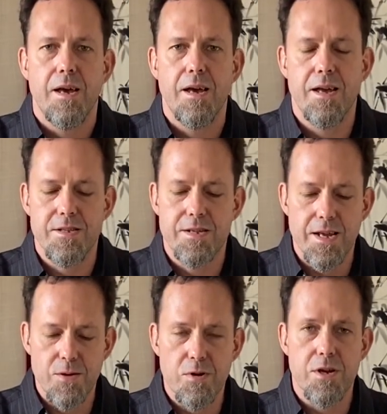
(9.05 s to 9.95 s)
And
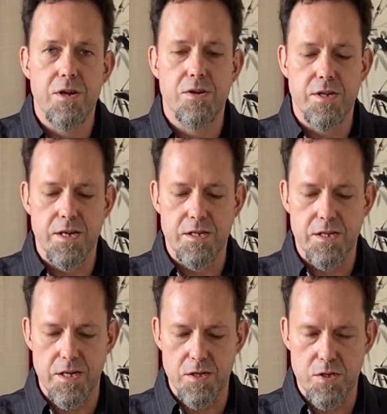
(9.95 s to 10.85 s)
today we're here
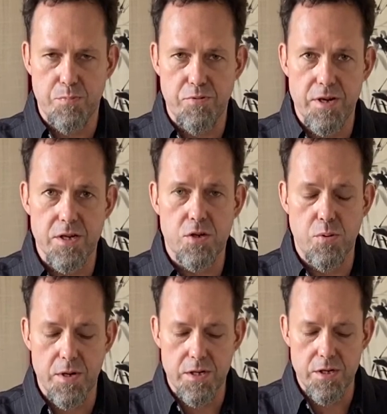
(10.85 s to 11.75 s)
tasting Spring
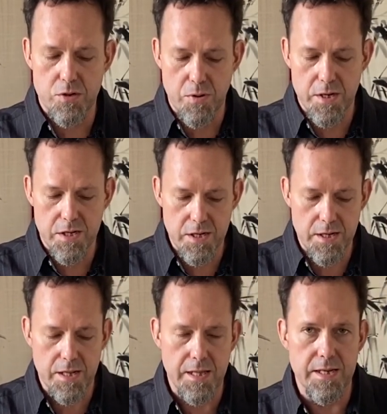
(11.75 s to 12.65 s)

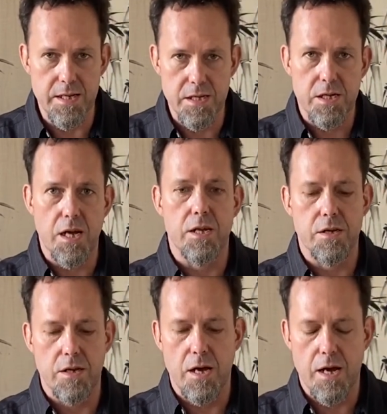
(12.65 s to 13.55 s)
2020
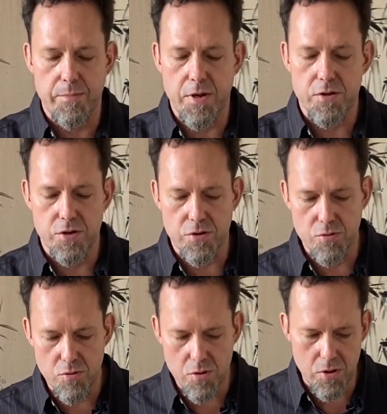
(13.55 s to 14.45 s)
Shan High Mountain
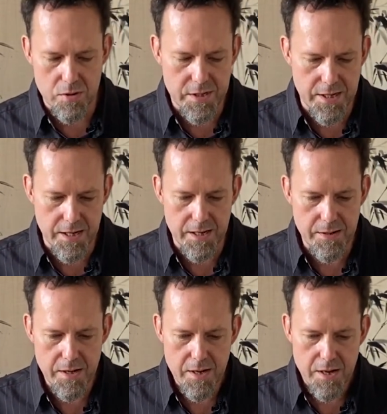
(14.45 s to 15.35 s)
Oolong tea.
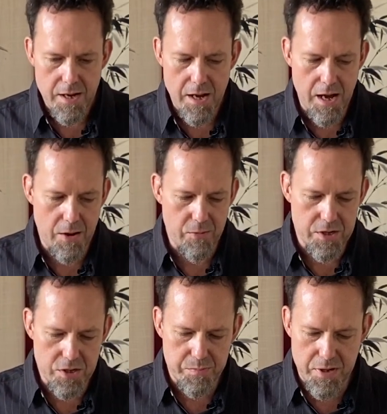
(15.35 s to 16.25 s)
We
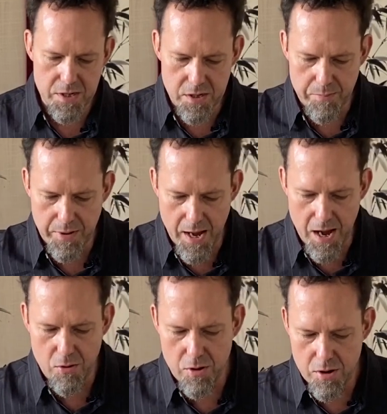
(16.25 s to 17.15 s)
just picked up
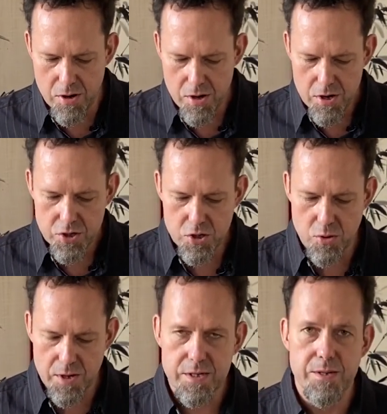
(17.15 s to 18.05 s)
our
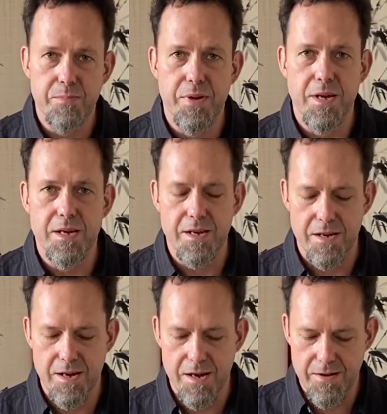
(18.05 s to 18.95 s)
choice pick
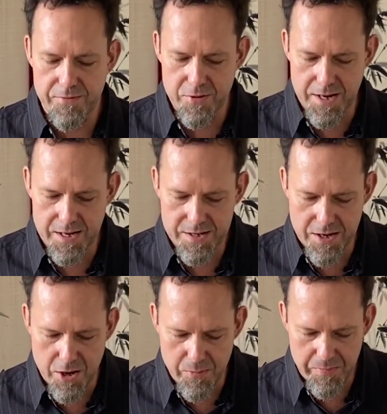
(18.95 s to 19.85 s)
a few days
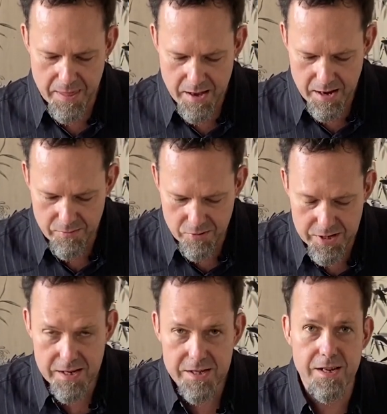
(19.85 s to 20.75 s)
ago, and we're
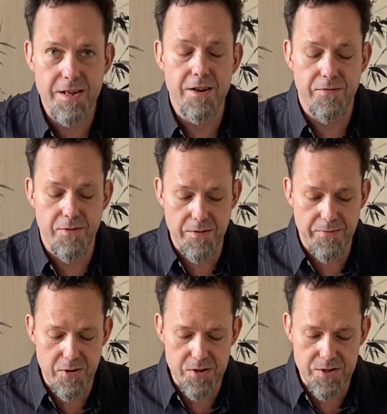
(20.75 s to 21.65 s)
tasting it here for the
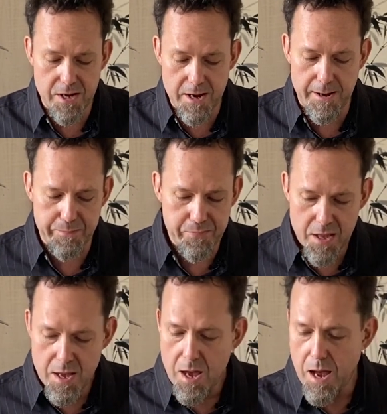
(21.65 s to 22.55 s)
first time.
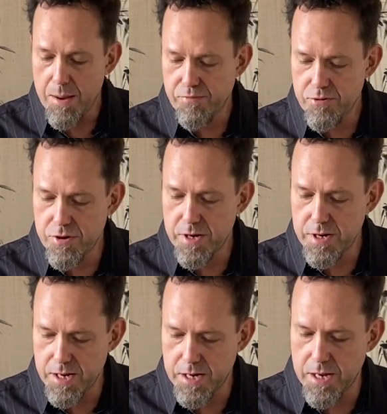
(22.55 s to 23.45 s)
I brewed
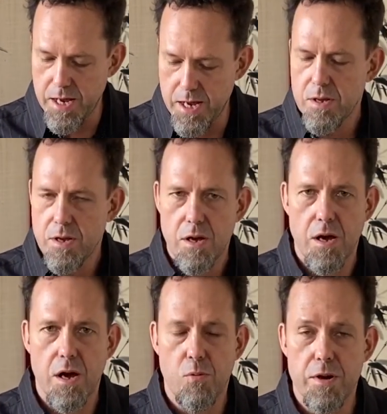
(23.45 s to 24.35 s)
it in a
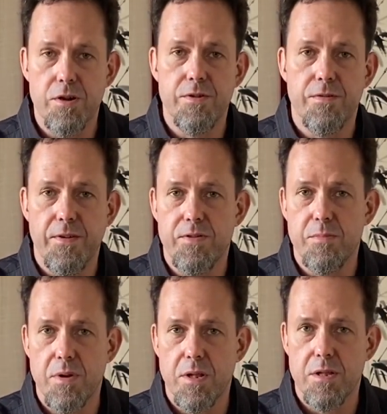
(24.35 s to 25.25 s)
150
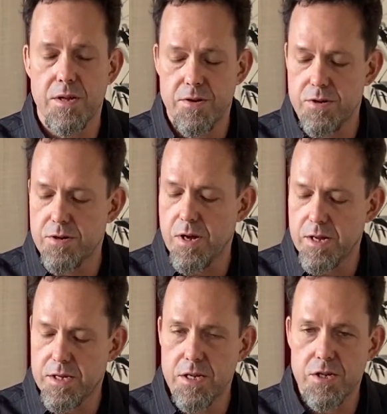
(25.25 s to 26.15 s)

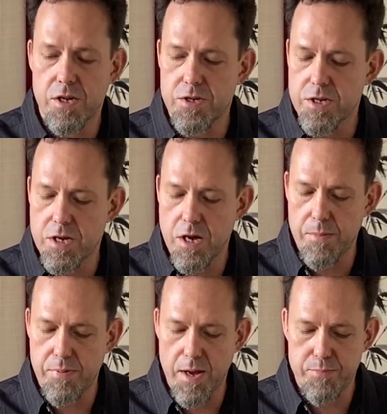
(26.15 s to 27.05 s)
milliliter tea judging
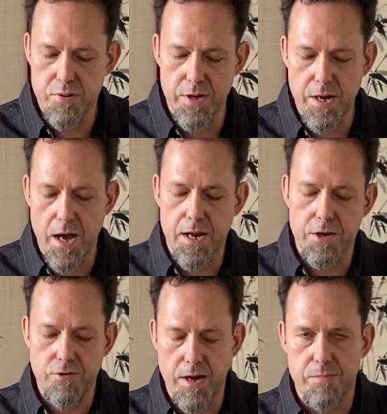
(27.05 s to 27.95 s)
cup. I put 9
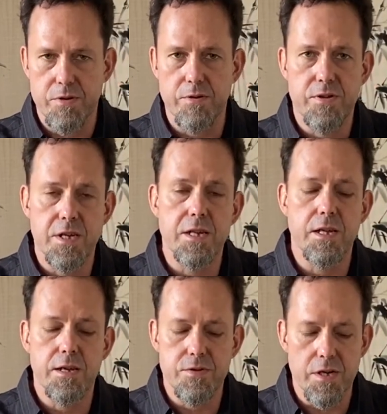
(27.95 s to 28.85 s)
grams of tea
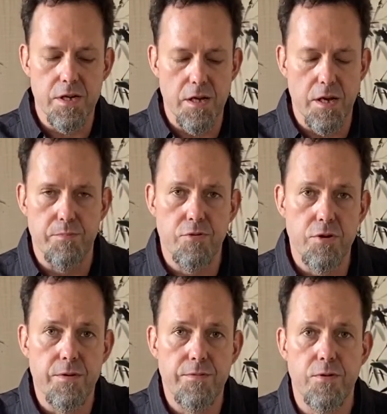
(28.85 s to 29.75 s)
leaves in it and brewed
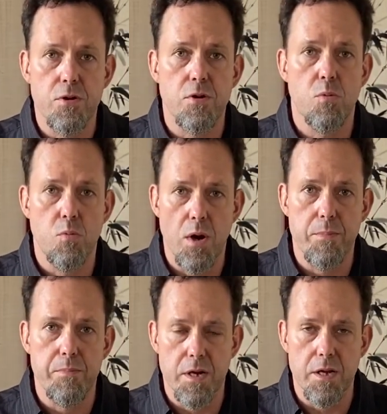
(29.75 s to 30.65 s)
it for
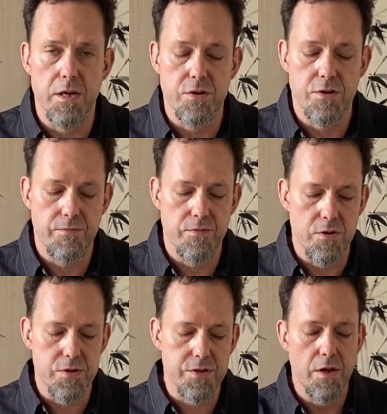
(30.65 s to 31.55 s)
1-minute
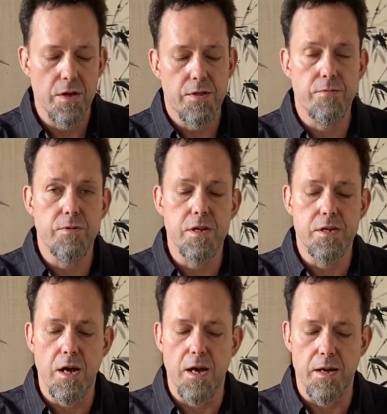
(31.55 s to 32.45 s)
intervals 3
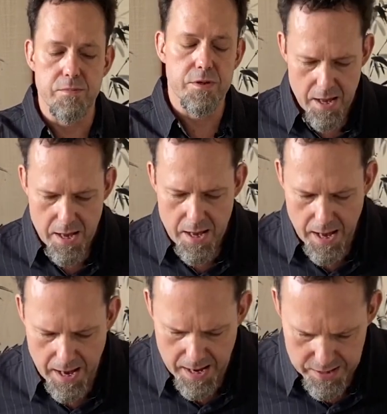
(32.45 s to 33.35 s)
times.
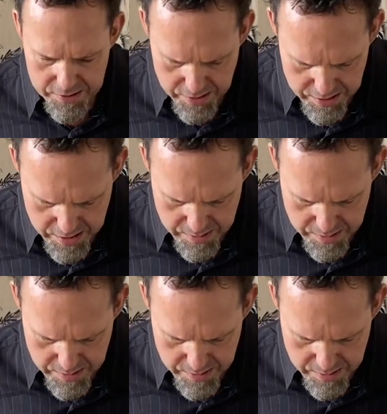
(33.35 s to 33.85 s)
And the